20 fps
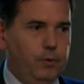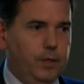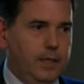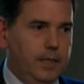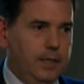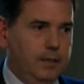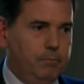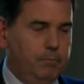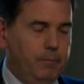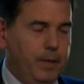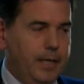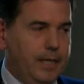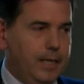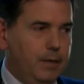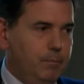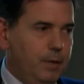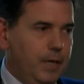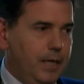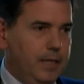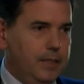we can make
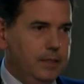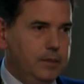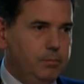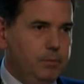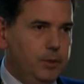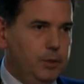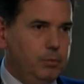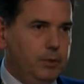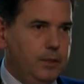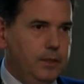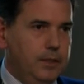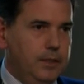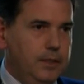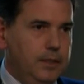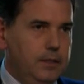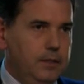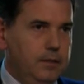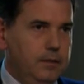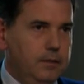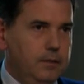a balance between
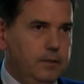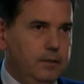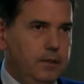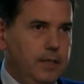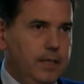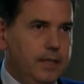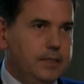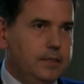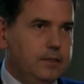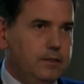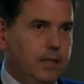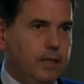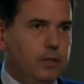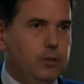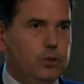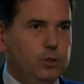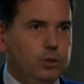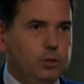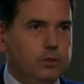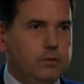the extra
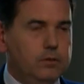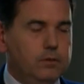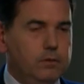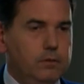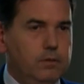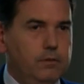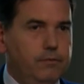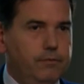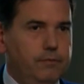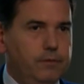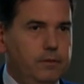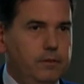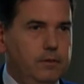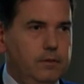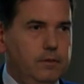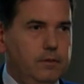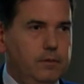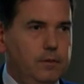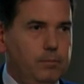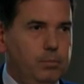cost of
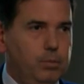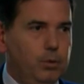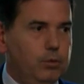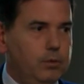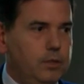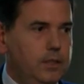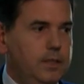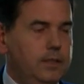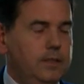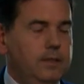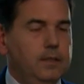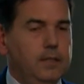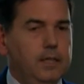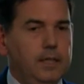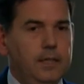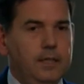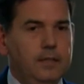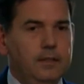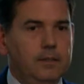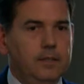importing
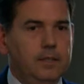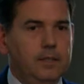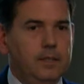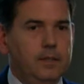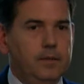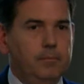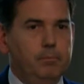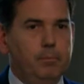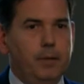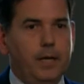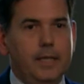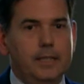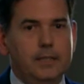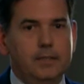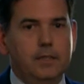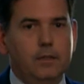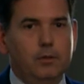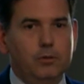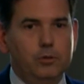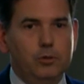and the price
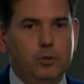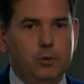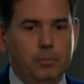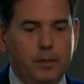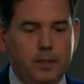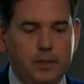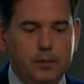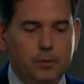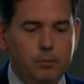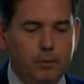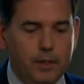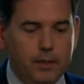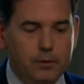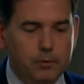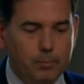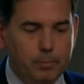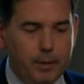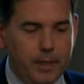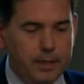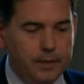the consumer is willing
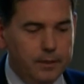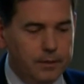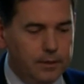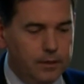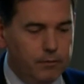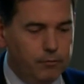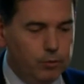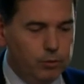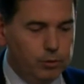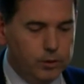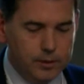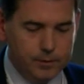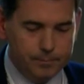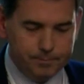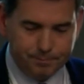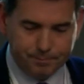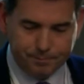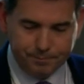to pay in the future.